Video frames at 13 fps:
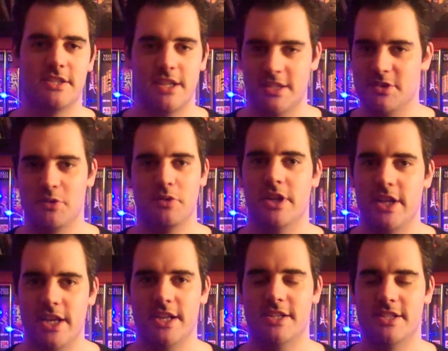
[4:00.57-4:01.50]
That's all it
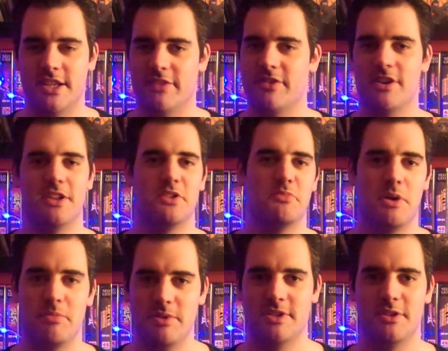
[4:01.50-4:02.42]
is, and they've cut them
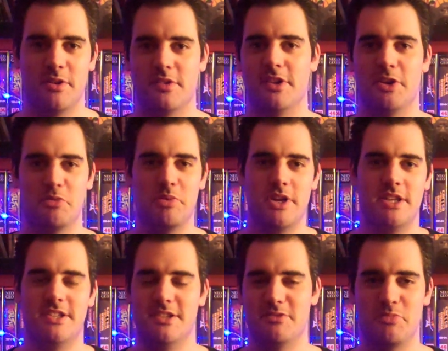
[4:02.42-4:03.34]
up into lots of little
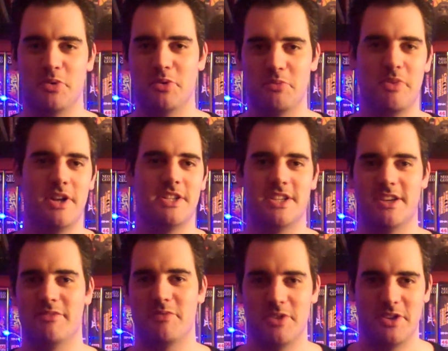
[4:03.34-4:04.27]
pieces and put them back
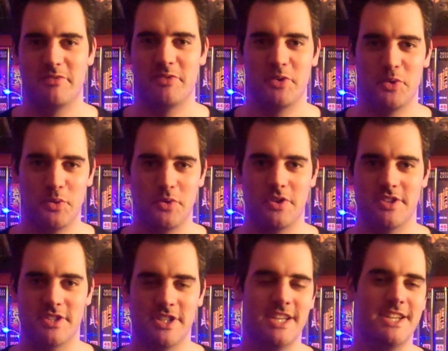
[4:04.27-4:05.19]
together in different
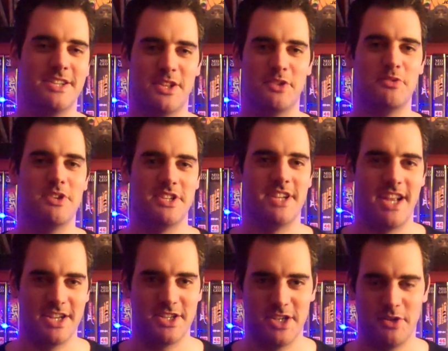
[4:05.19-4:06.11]
orders, so there isn't
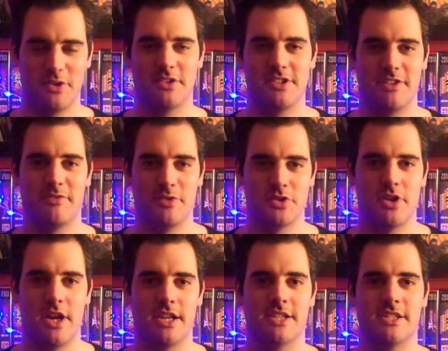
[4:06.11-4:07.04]
actually lots of different
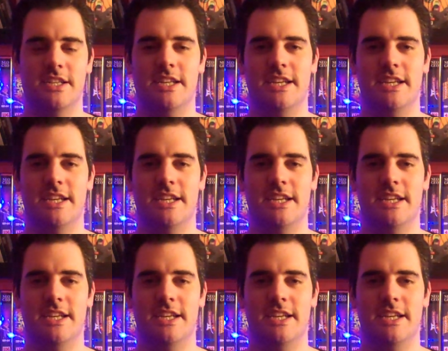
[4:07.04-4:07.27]
tracks.